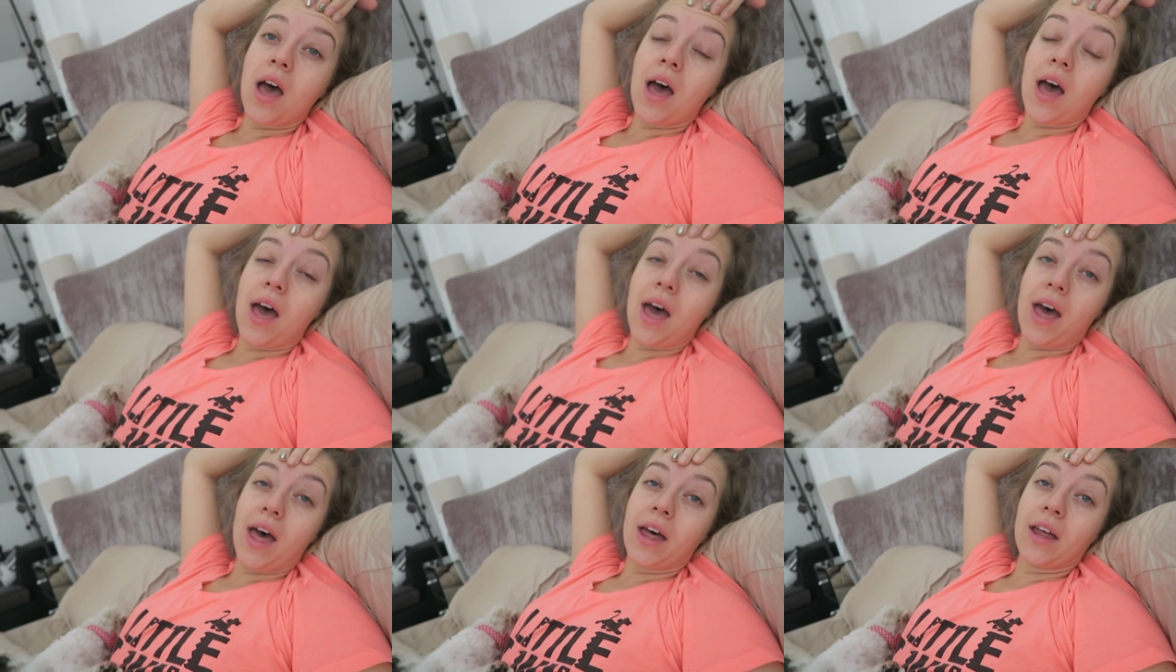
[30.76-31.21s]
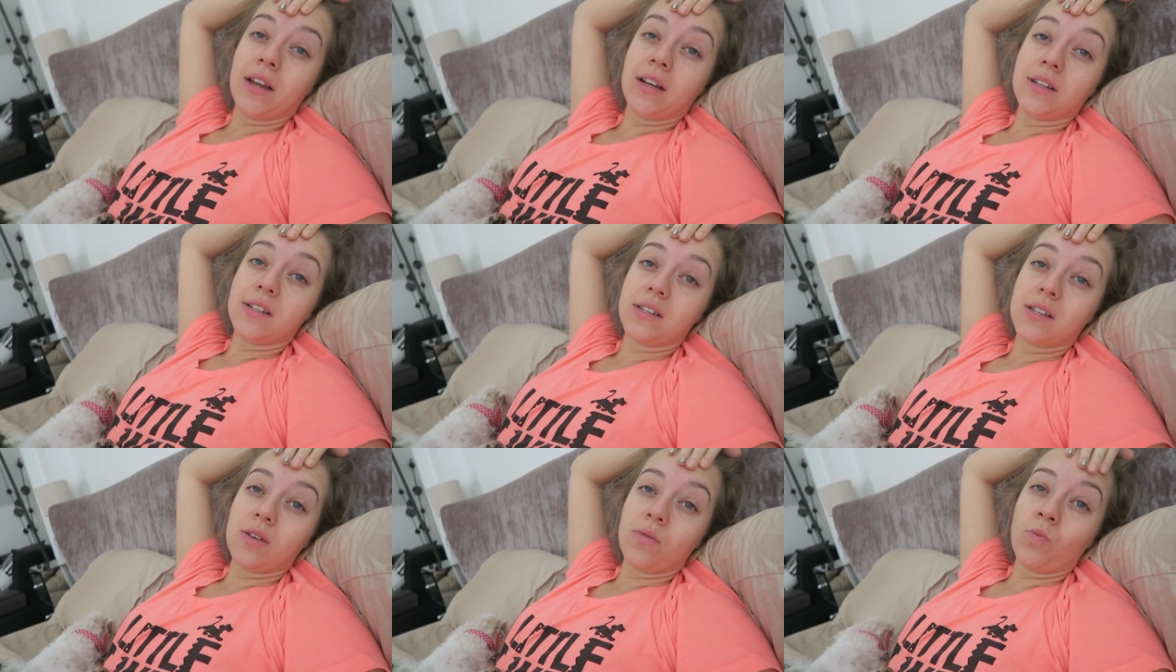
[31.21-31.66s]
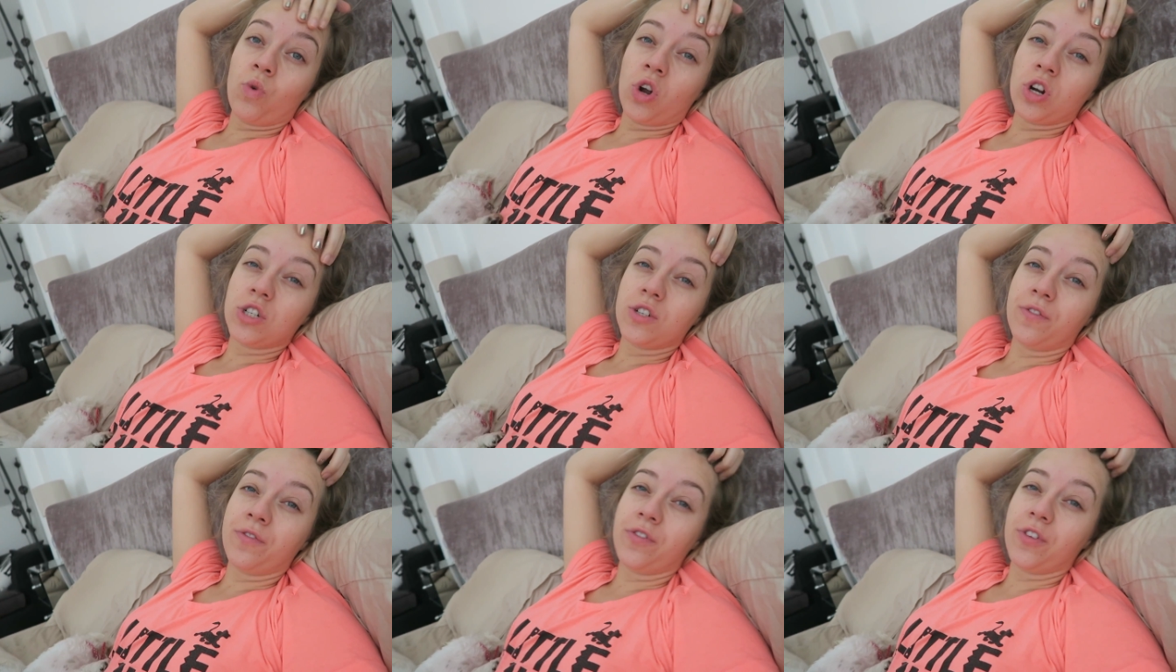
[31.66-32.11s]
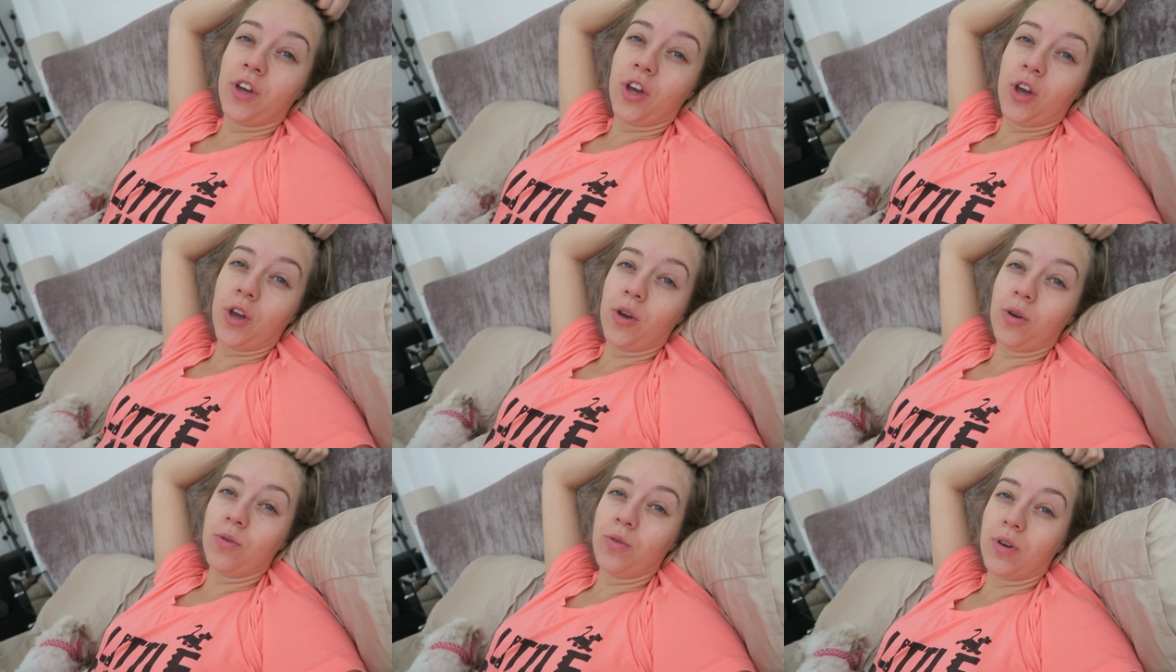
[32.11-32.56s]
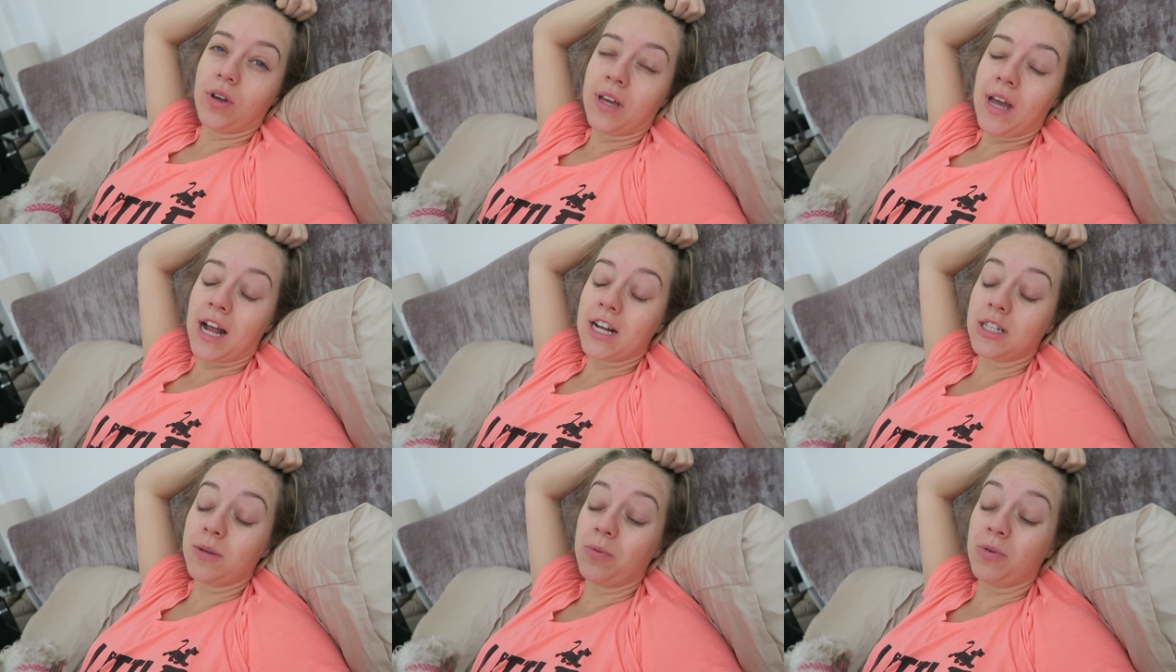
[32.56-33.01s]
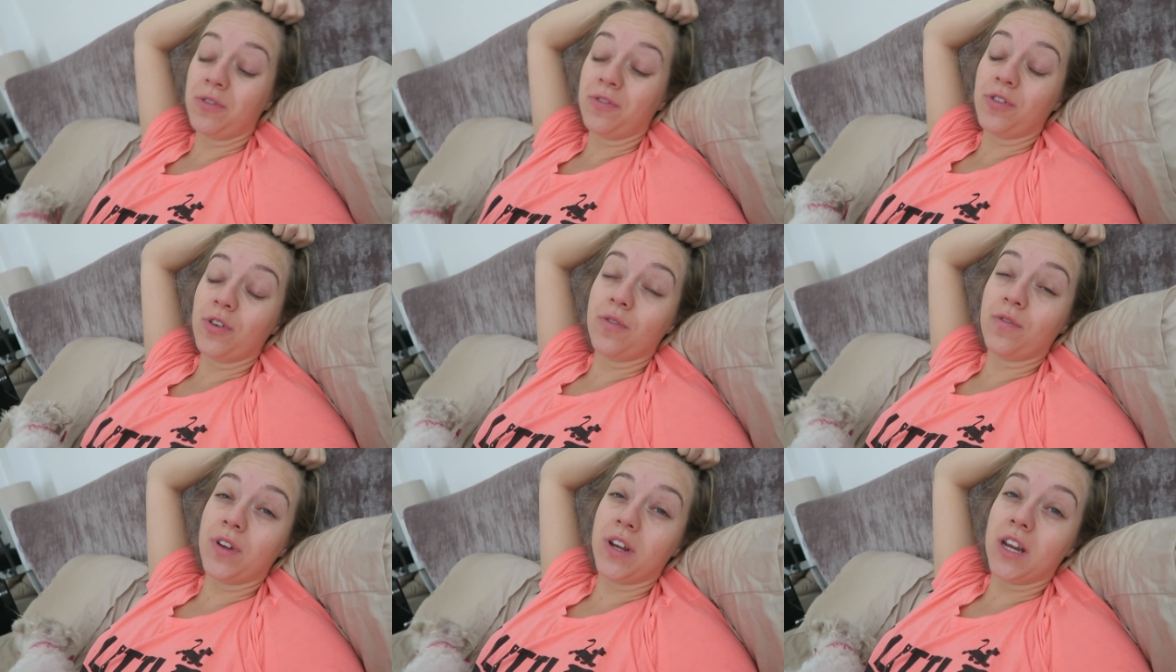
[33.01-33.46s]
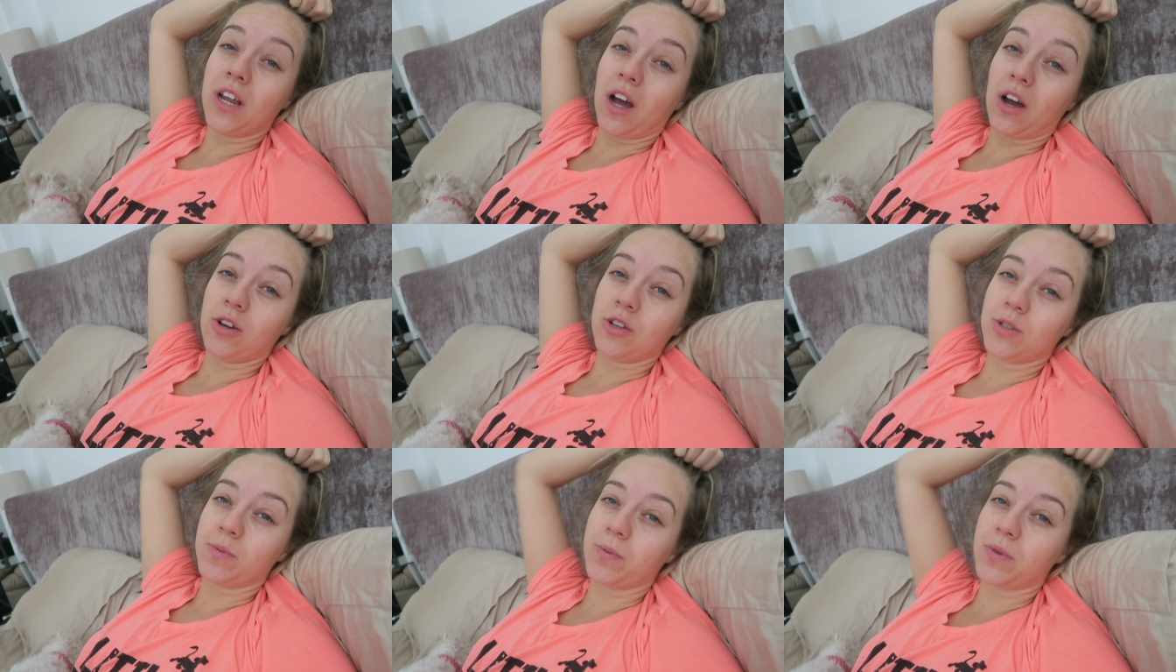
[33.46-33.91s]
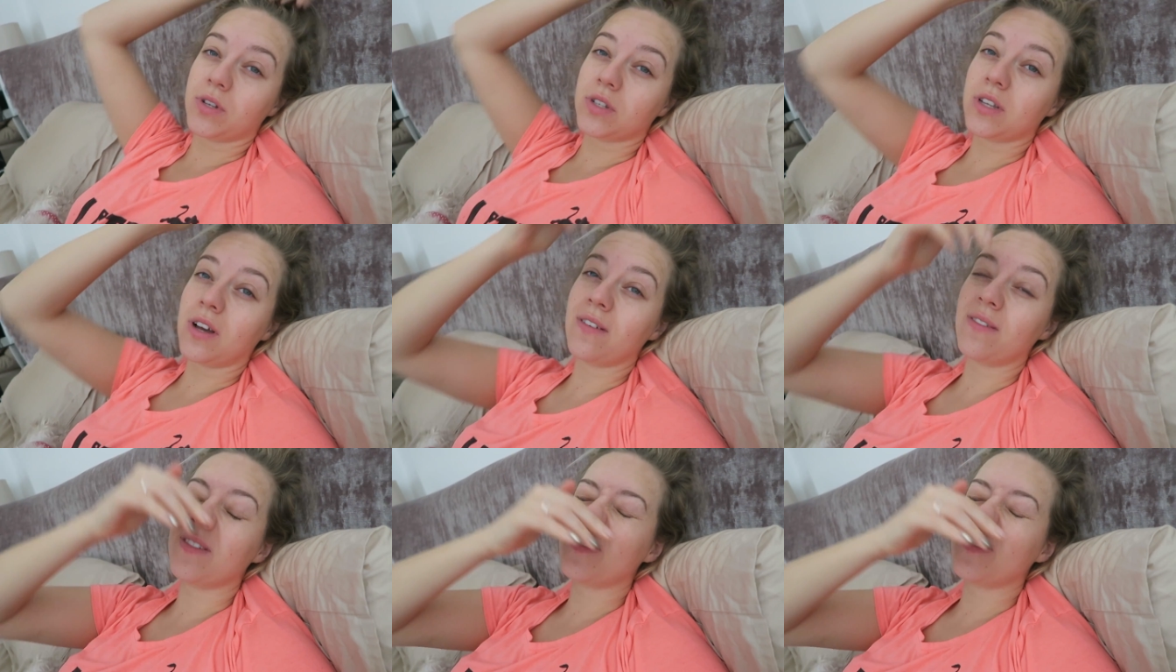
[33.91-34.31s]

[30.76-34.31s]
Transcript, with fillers: and watch a few, catch up on a few videos because I